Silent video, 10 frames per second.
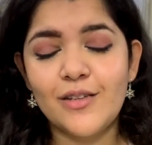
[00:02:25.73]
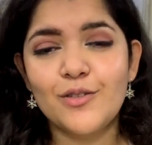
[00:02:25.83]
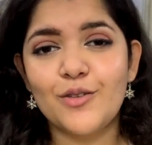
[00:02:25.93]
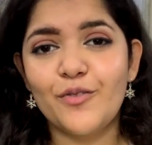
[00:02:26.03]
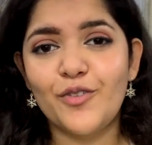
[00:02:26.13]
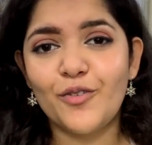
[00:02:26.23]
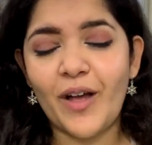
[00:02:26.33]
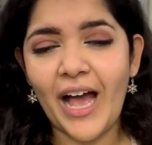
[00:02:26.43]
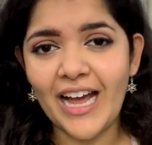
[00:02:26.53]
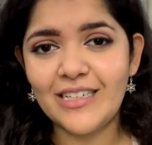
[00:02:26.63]
So if
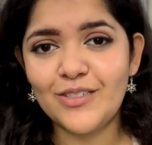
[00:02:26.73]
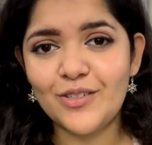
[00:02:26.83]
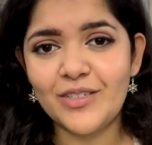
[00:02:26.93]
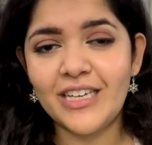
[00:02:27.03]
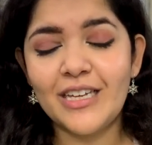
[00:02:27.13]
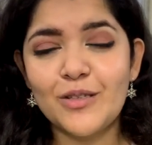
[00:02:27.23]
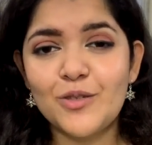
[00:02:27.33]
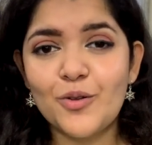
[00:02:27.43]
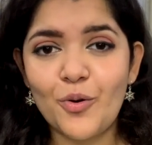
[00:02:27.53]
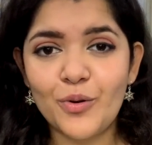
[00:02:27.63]
you've had it today,
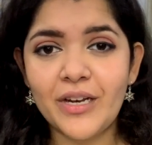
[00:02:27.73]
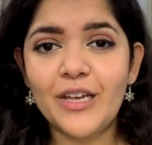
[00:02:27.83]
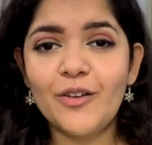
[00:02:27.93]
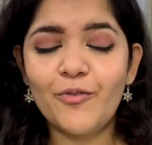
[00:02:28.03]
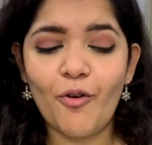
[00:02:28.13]
it's only